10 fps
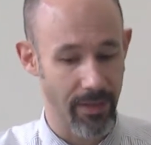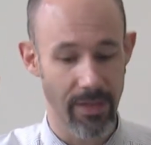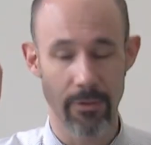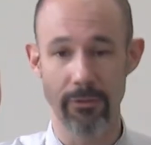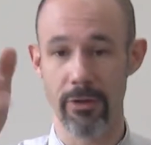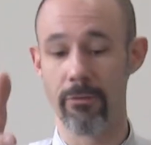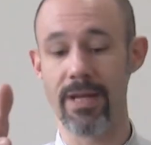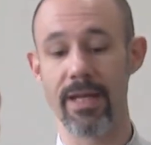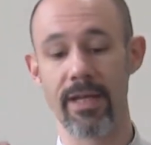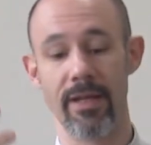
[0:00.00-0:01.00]
Here's the
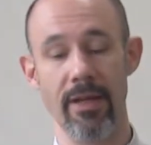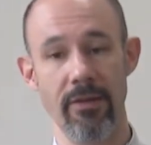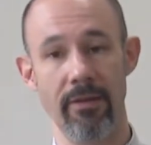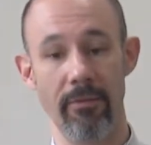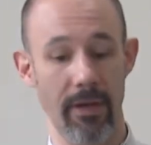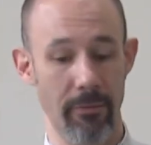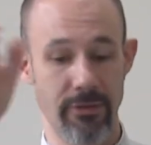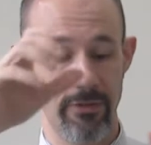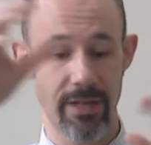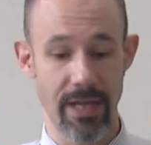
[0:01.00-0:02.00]
Greek, uh,
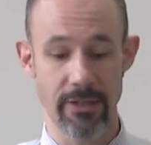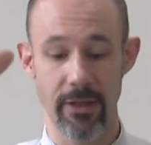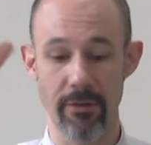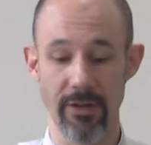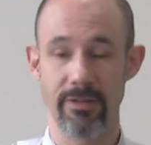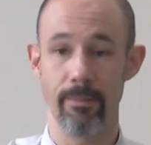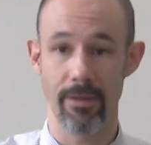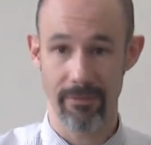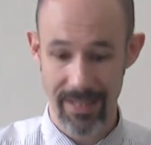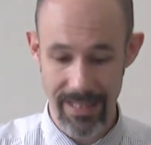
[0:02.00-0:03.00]
which is the ancient Greek symbol
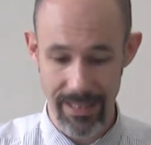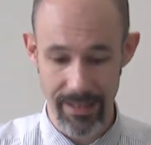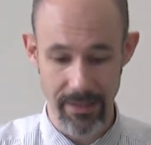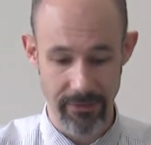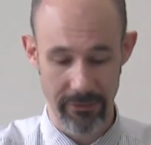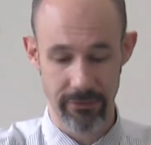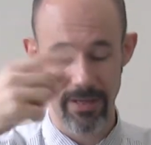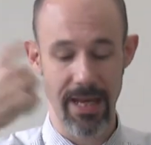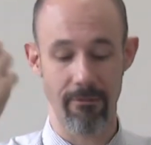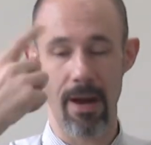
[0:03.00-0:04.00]
of healing. It's a
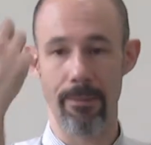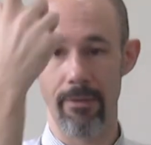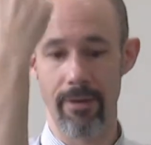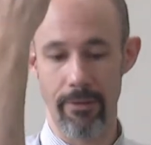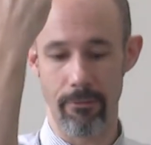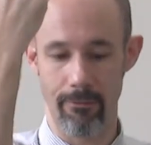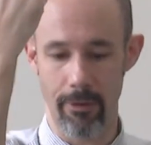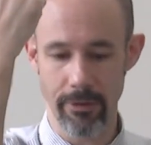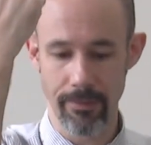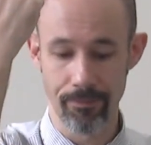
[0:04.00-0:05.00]
snake wrapping around a
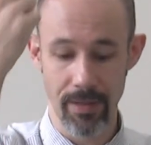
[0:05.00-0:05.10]
rod.